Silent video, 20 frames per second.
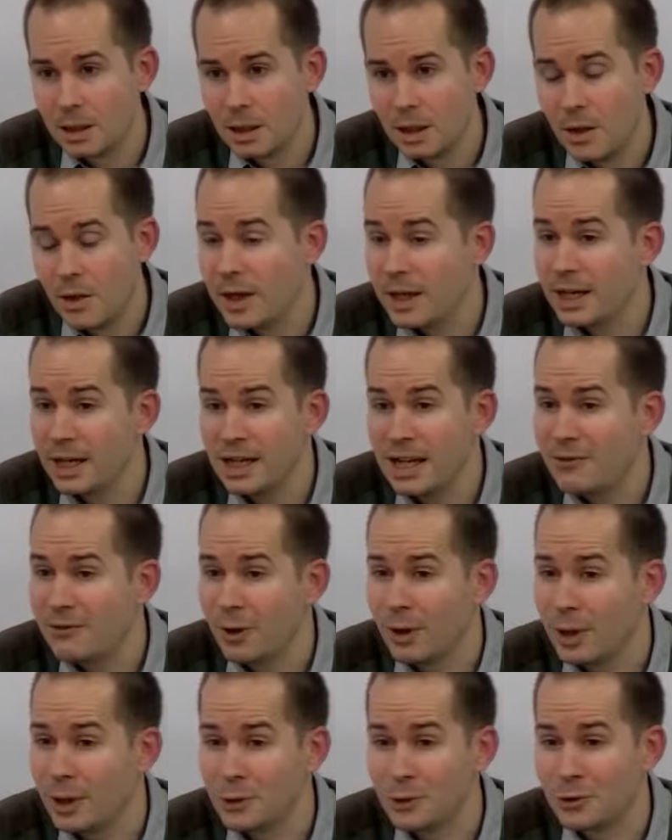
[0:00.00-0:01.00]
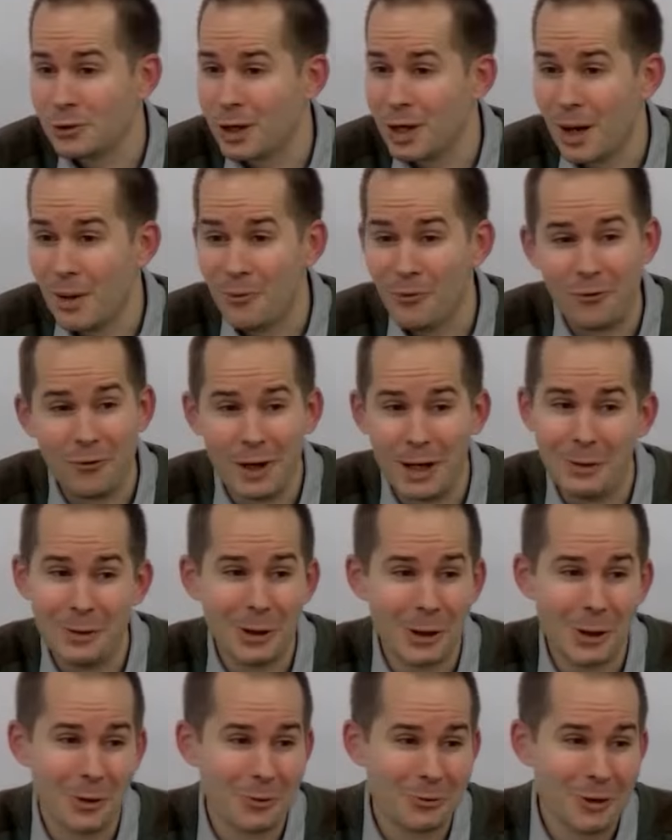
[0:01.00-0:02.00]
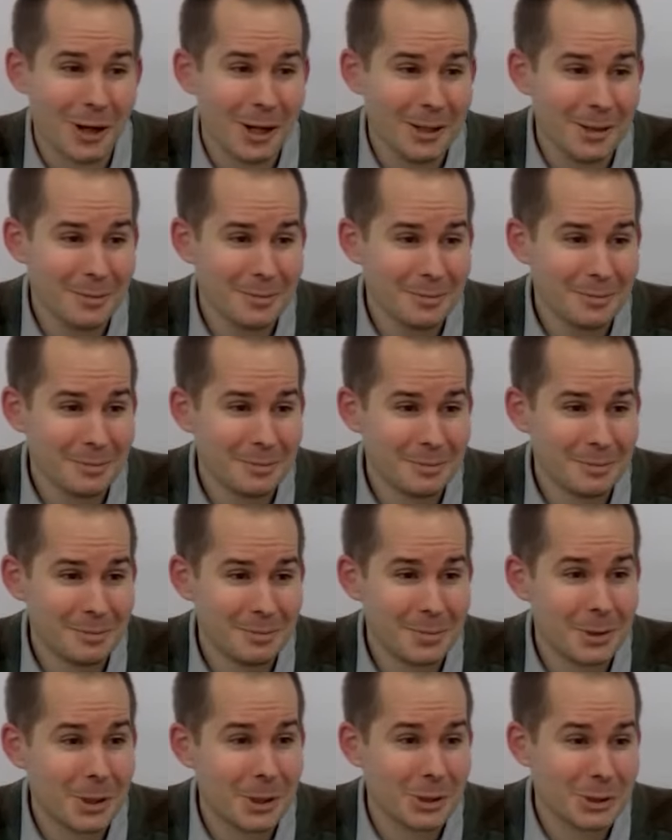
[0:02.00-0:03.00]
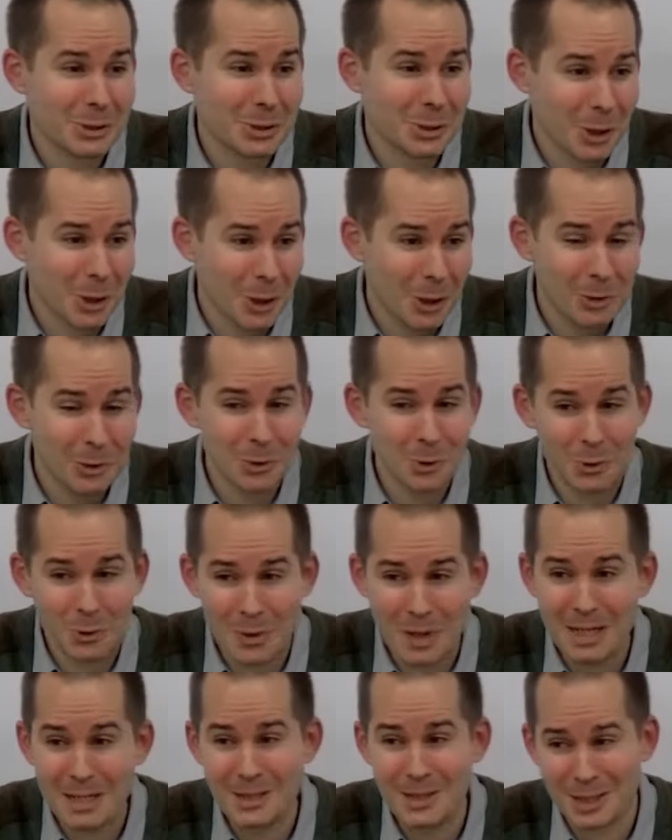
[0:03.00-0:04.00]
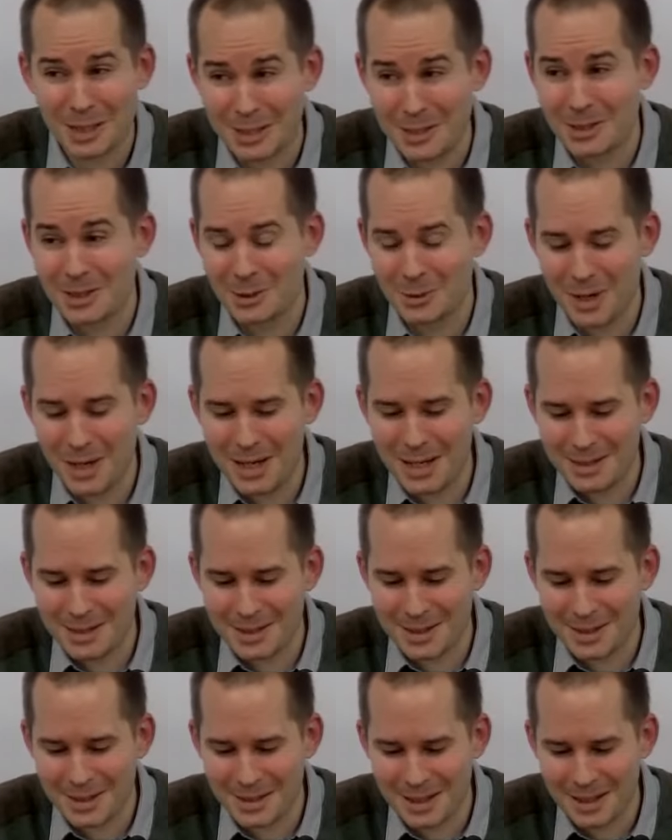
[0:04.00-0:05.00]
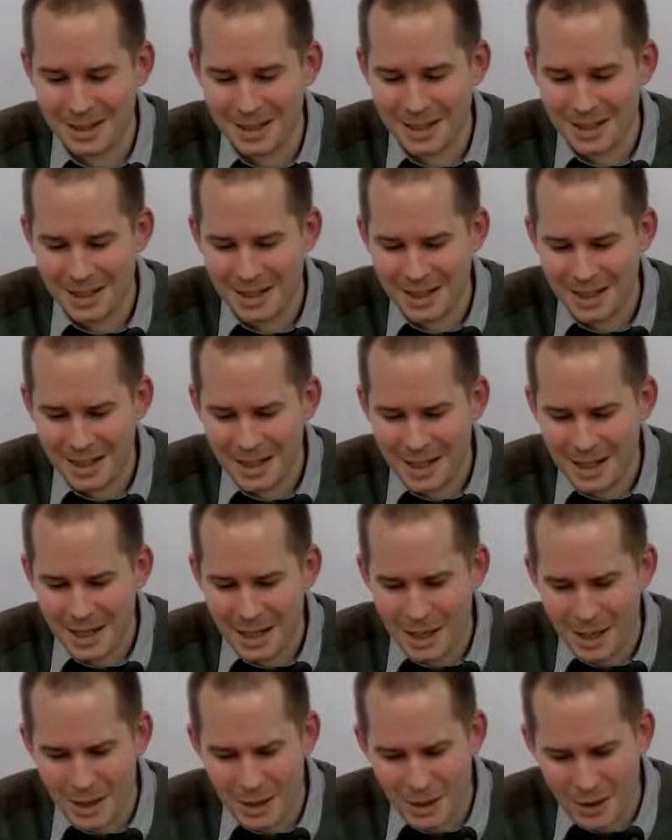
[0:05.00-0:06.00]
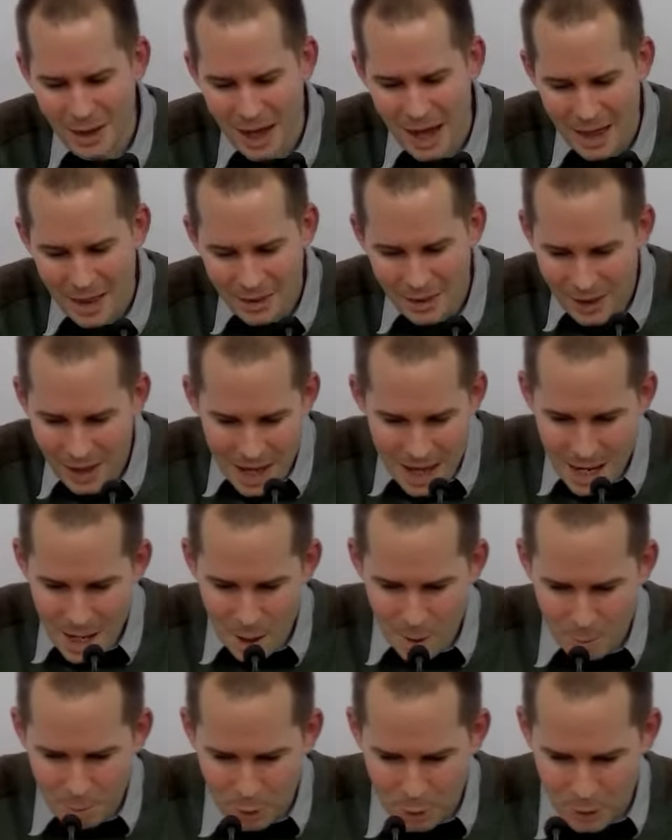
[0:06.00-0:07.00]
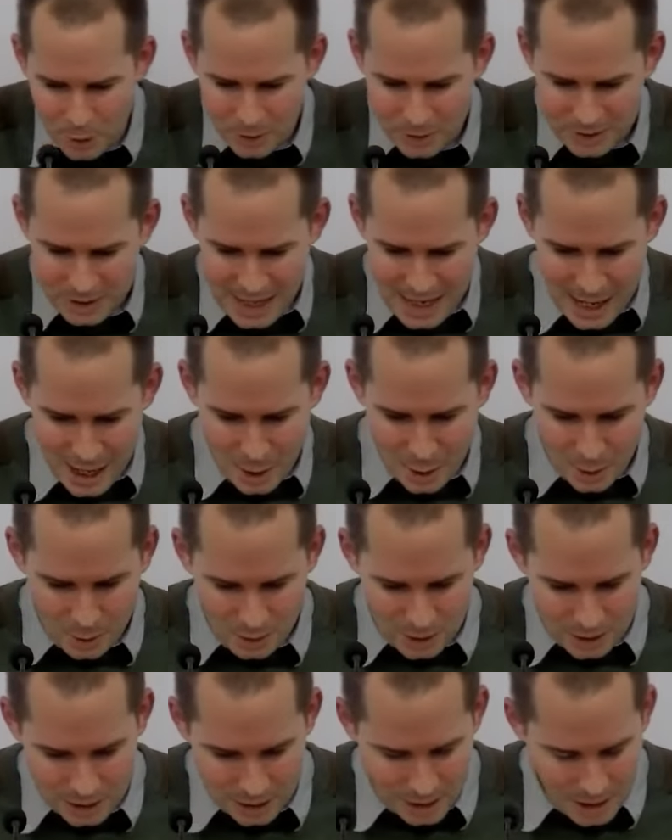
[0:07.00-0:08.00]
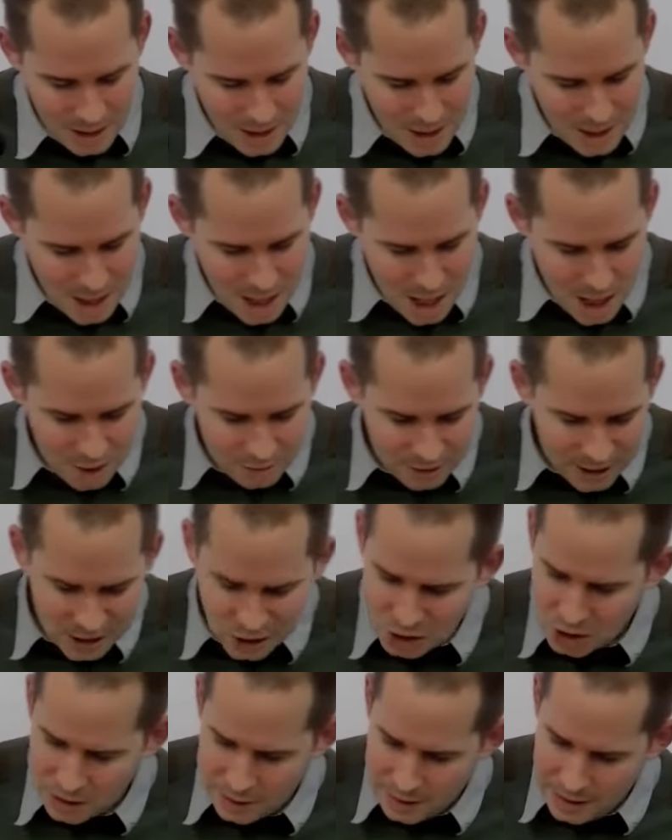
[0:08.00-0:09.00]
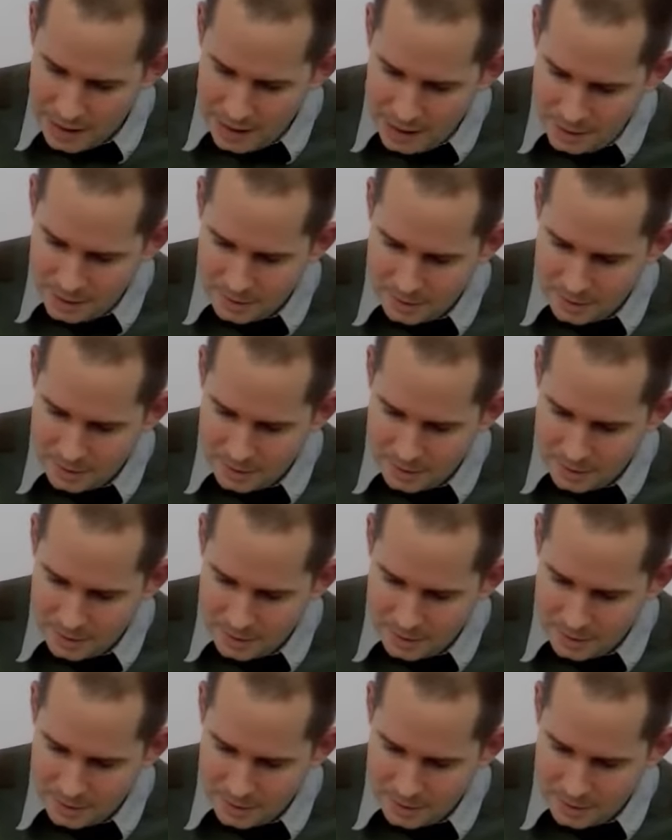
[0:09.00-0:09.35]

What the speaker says: They can never triumph in the long run, because God always sees to it that they are brought down eventually.